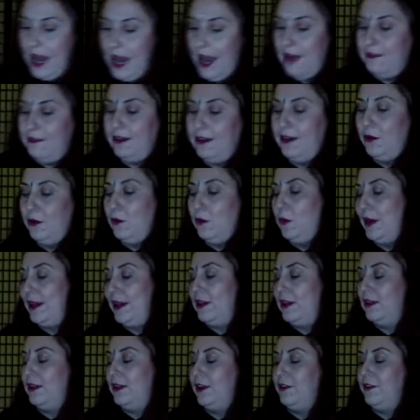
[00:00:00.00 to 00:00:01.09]
Have a little
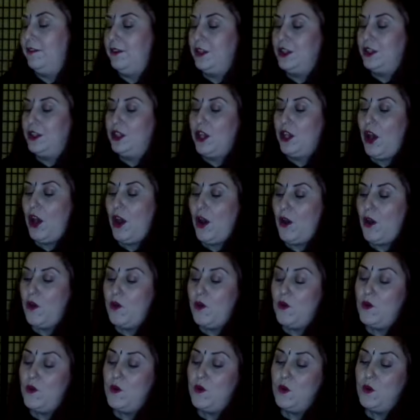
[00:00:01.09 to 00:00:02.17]
wiggle of the
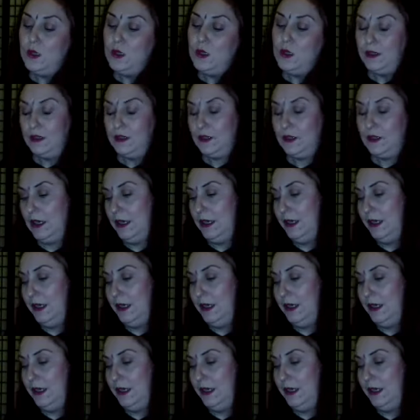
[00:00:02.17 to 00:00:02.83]
toes.